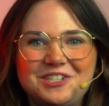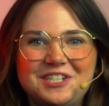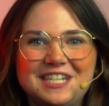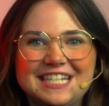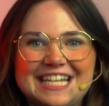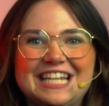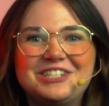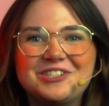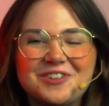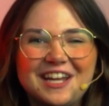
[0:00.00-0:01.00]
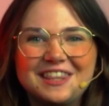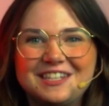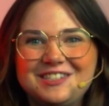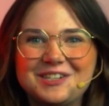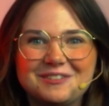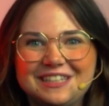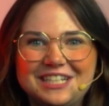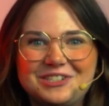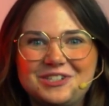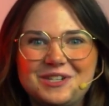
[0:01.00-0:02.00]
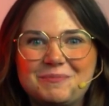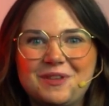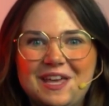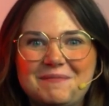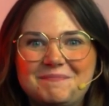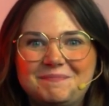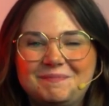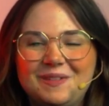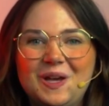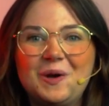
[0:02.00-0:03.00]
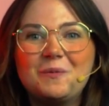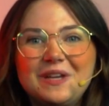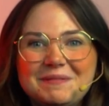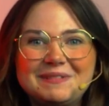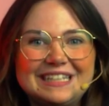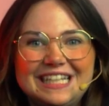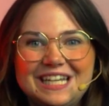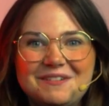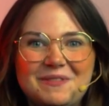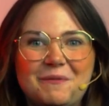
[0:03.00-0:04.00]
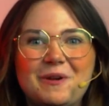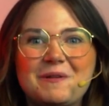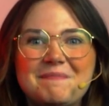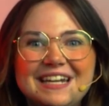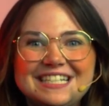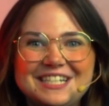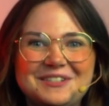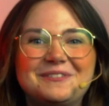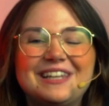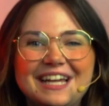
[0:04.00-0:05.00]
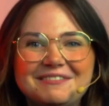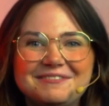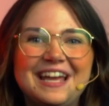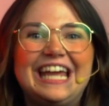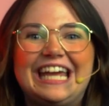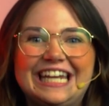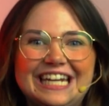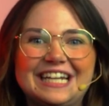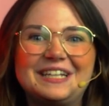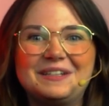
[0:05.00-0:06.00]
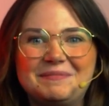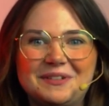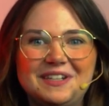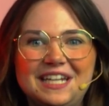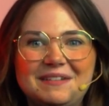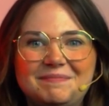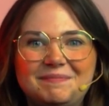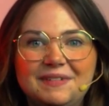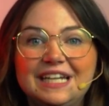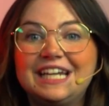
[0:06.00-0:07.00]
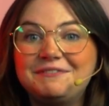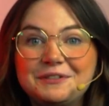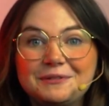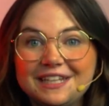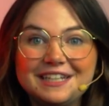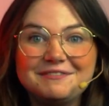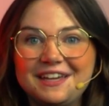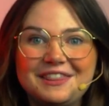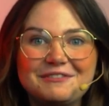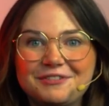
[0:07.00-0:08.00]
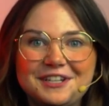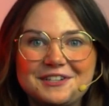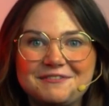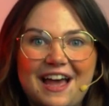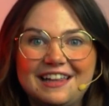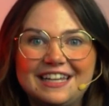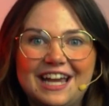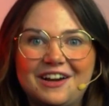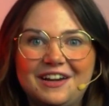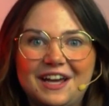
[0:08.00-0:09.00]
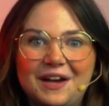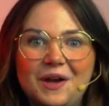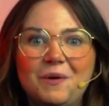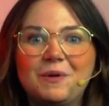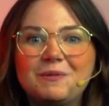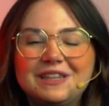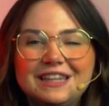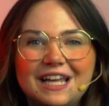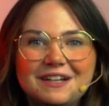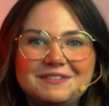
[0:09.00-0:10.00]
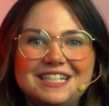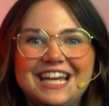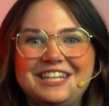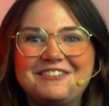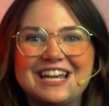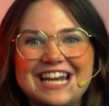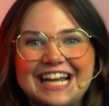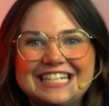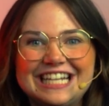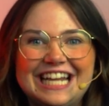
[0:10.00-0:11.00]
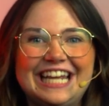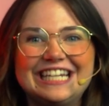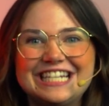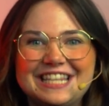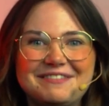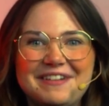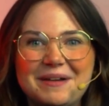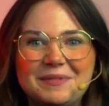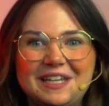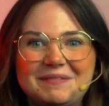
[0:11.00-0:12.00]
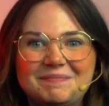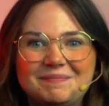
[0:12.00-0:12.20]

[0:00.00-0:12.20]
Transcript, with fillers: Jesus and strengthens your relationship with him. We believe that we are meant to do life in community. If you live in the Fraser Valley area, we would love to get you connected into the family.